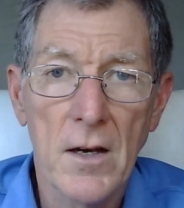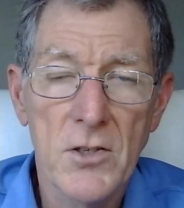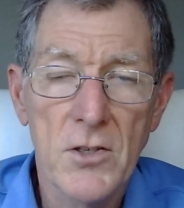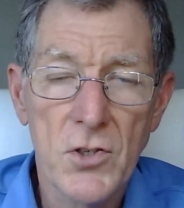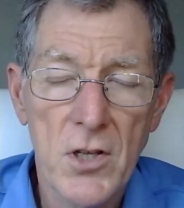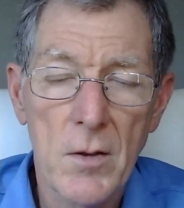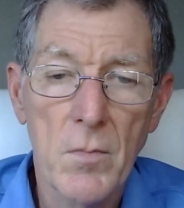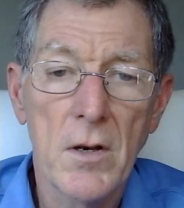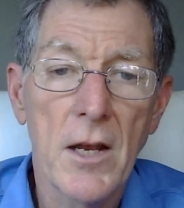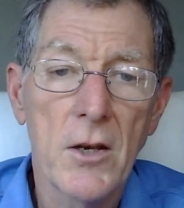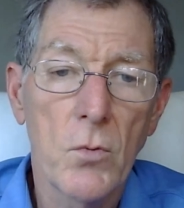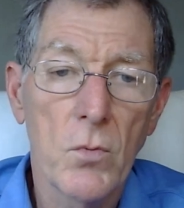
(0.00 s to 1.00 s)

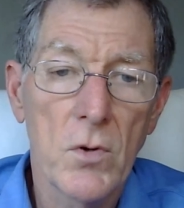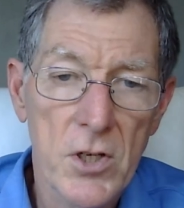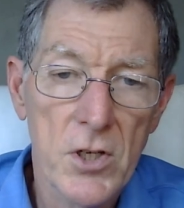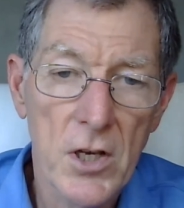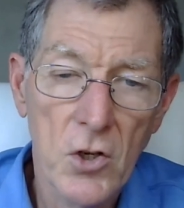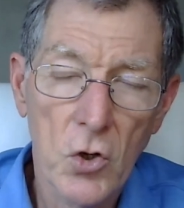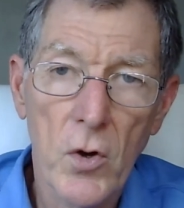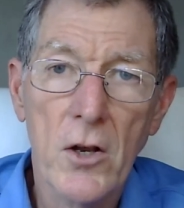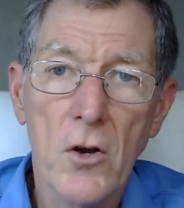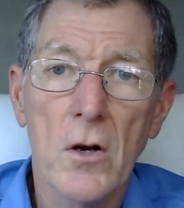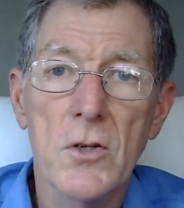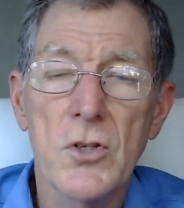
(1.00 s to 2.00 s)
statement and you want to take your
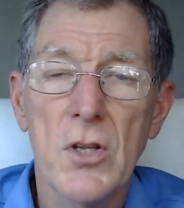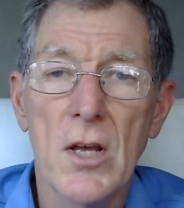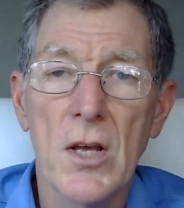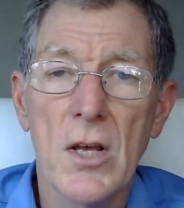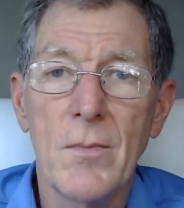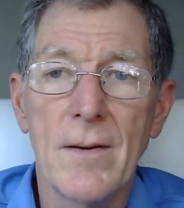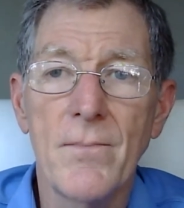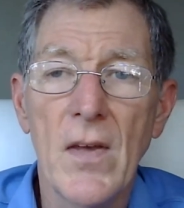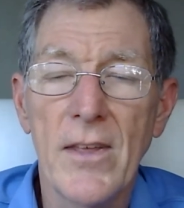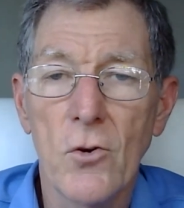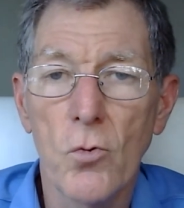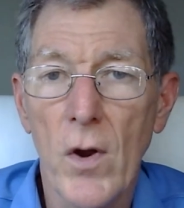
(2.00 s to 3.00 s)
credit card statement
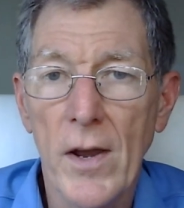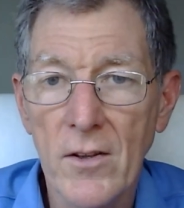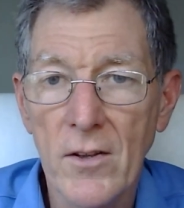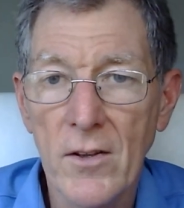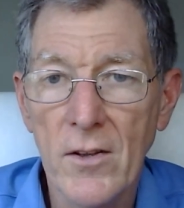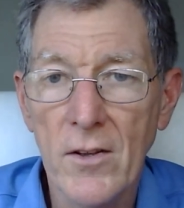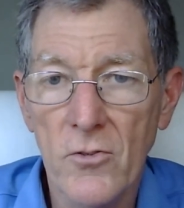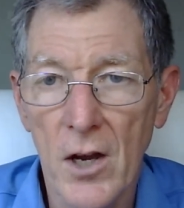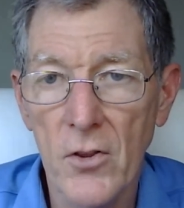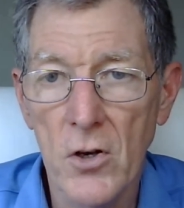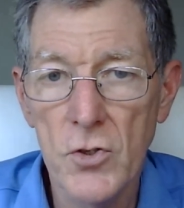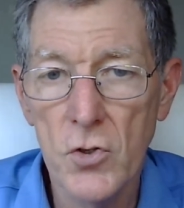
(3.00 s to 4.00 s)
and then reconcile
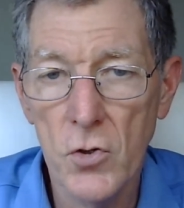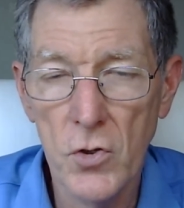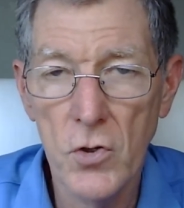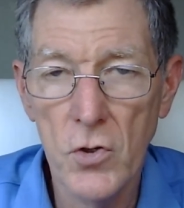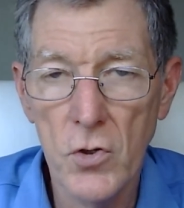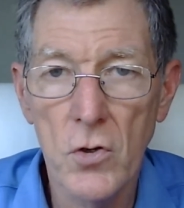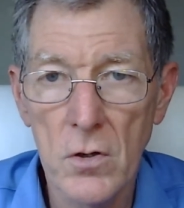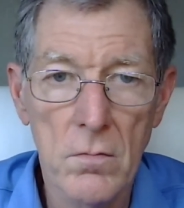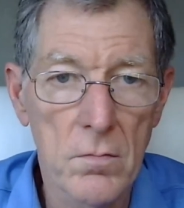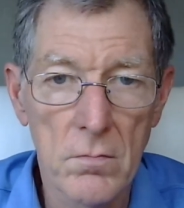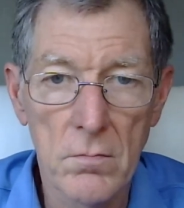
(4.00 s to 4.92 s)
those to your